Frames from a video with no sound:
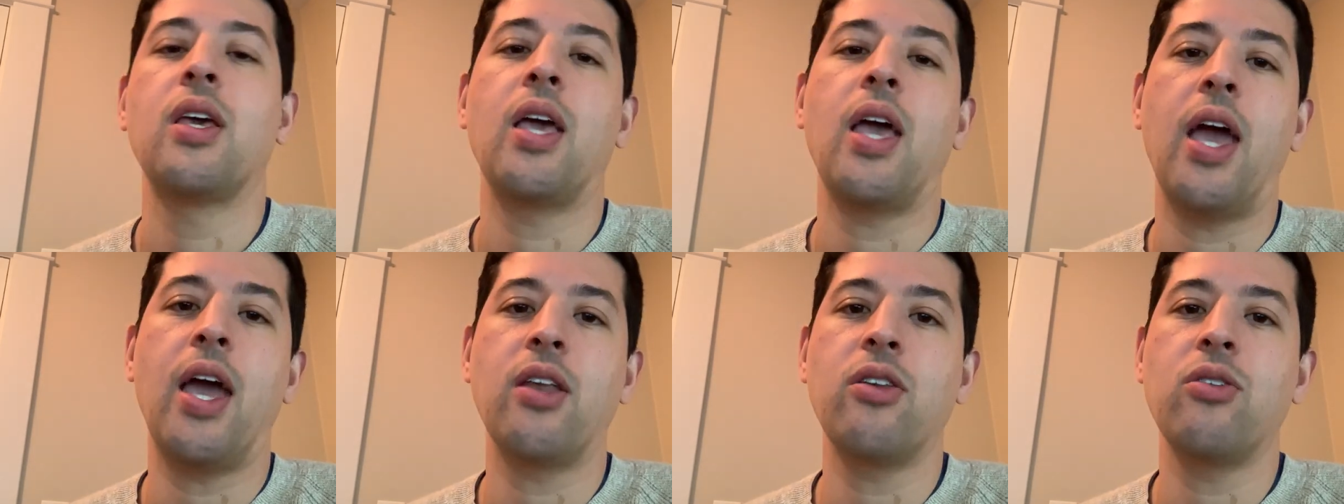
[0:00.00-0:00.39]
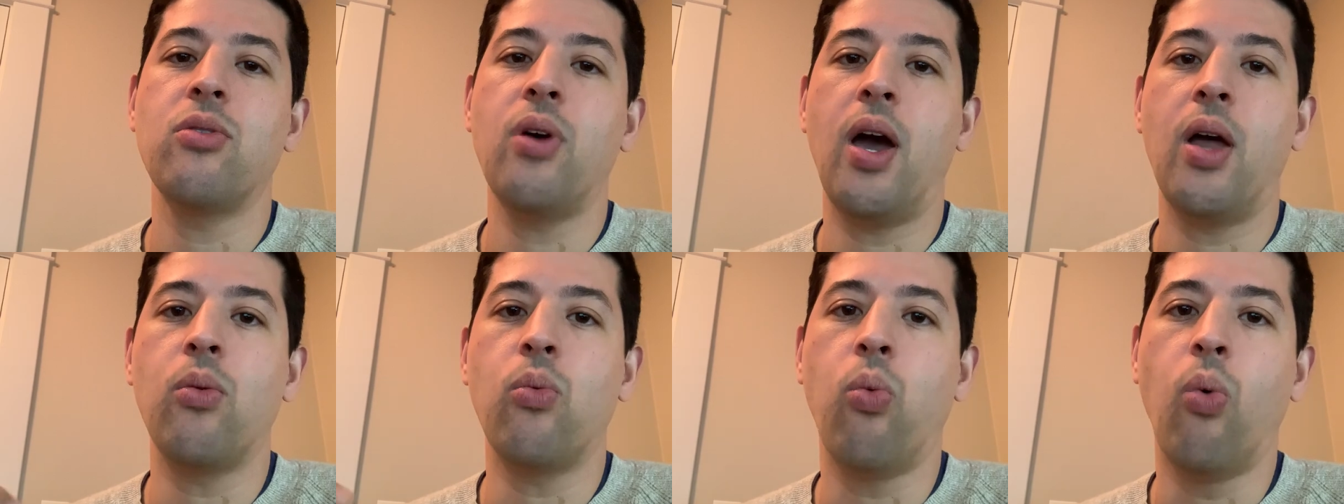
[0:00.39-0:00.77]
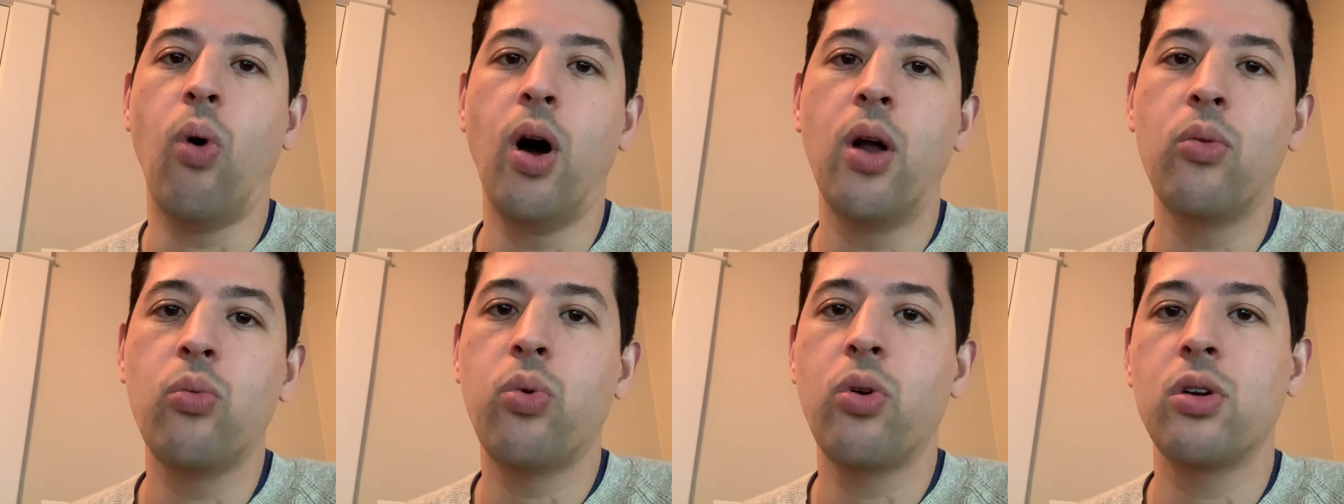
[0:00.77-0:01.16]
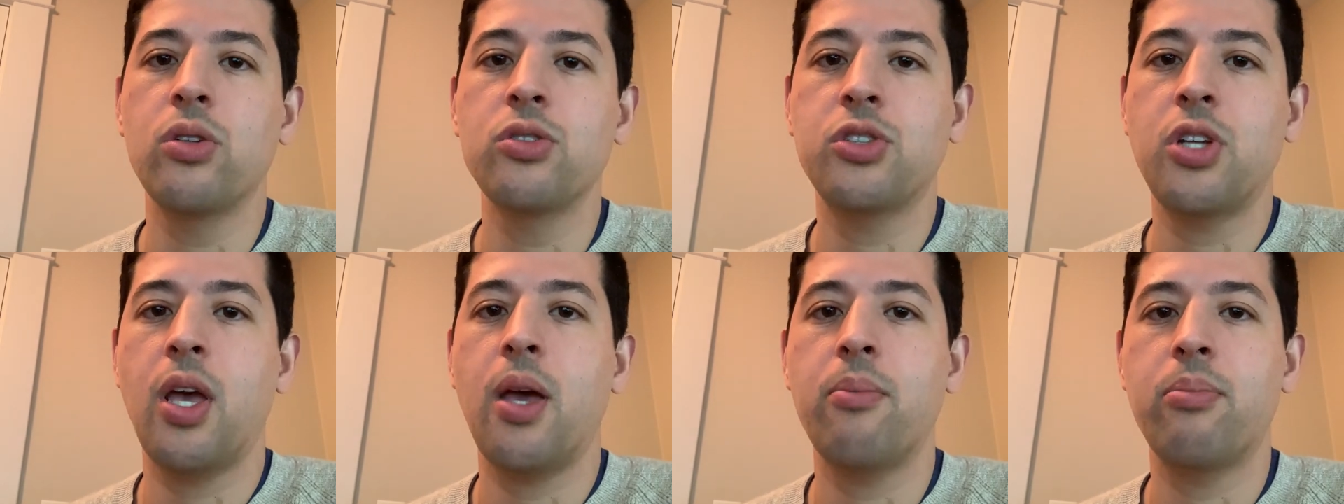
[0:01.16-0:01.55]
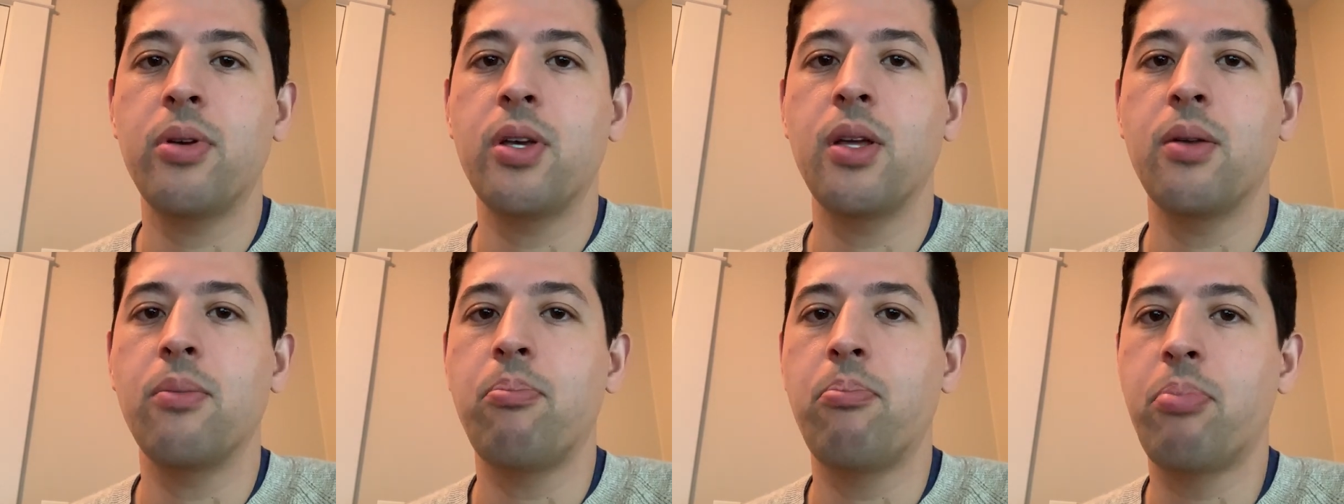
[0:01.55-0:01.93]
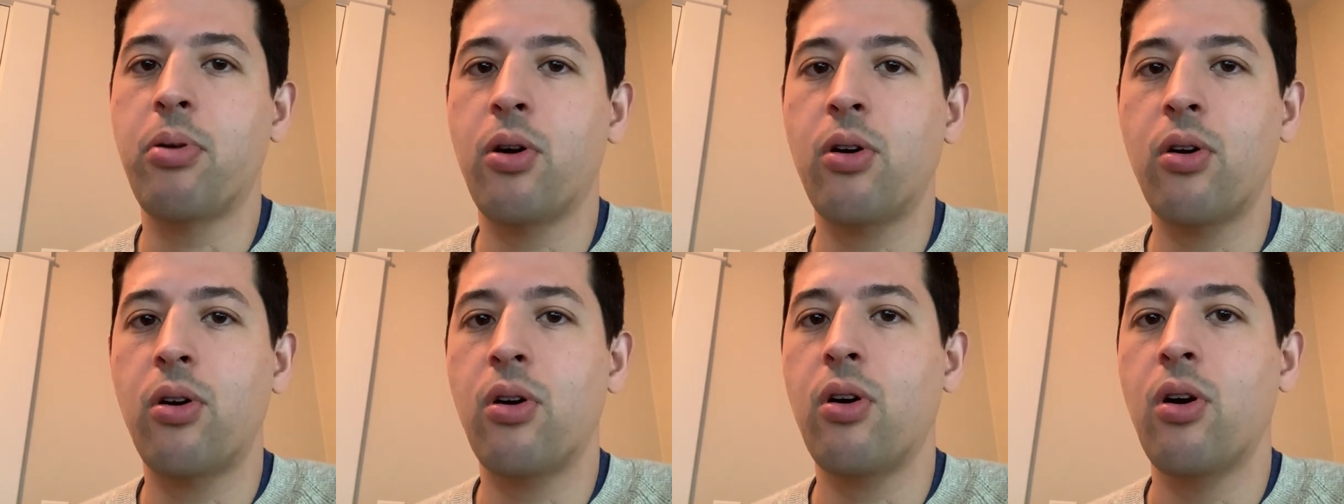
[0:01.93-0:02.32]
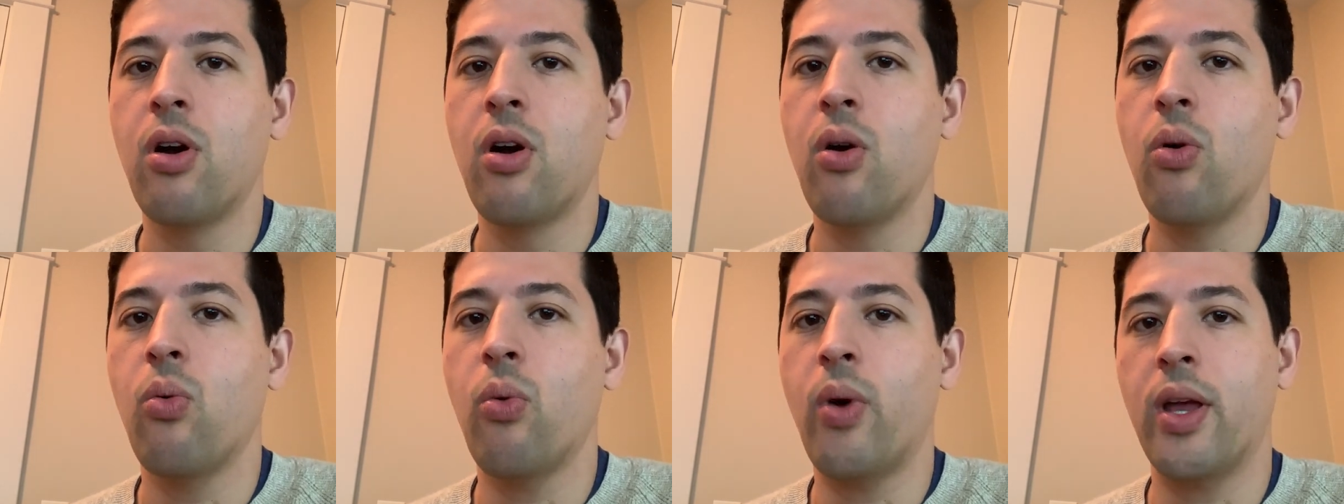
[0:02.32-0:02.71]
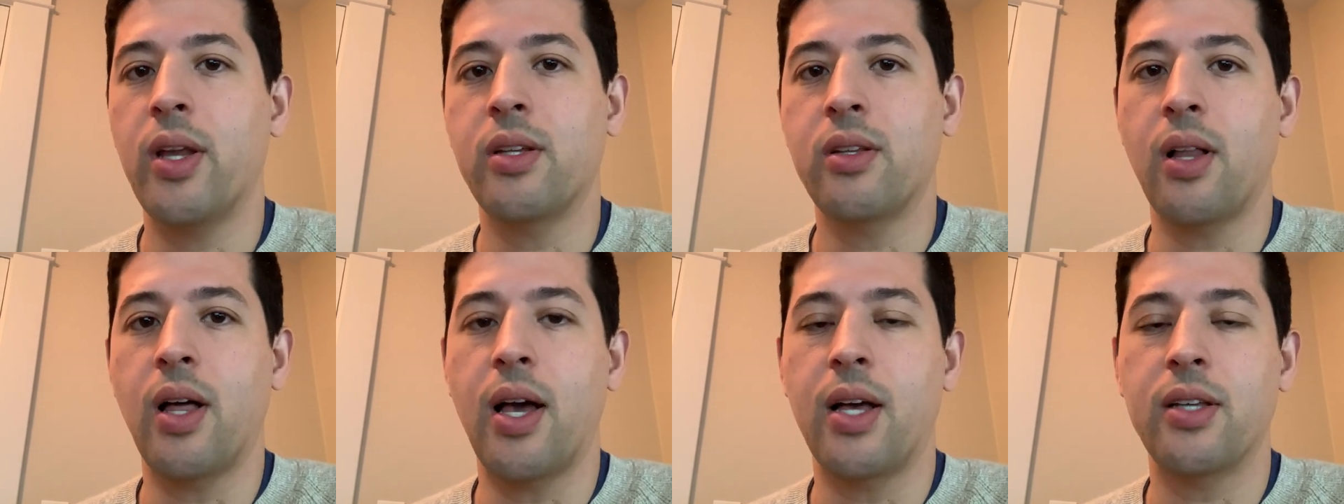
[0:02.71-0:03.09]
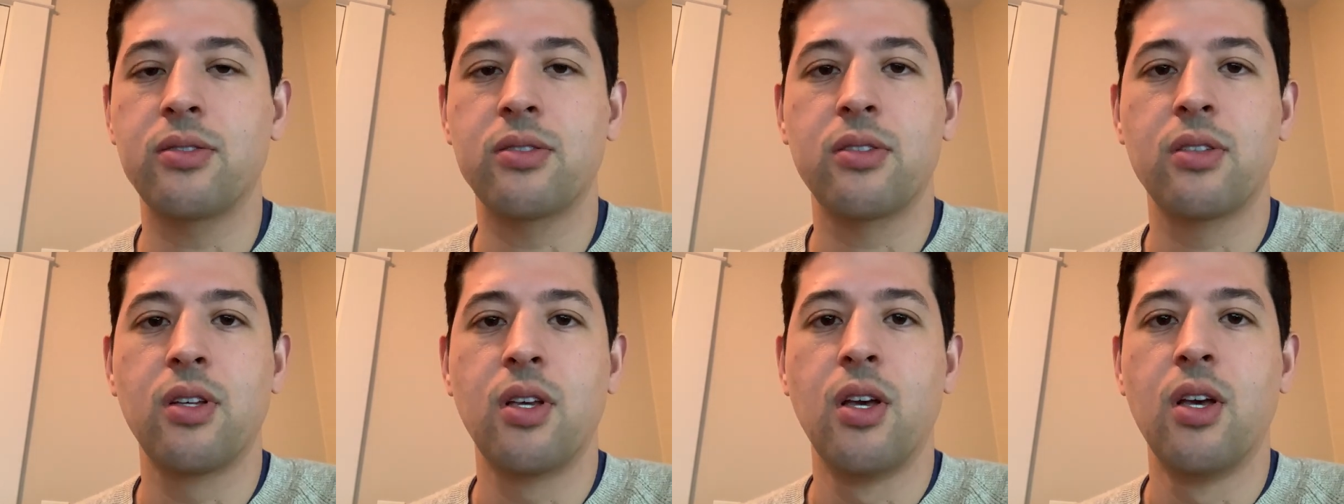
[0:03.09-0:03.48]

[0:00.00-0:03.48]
and you had 1 world champion per weight class.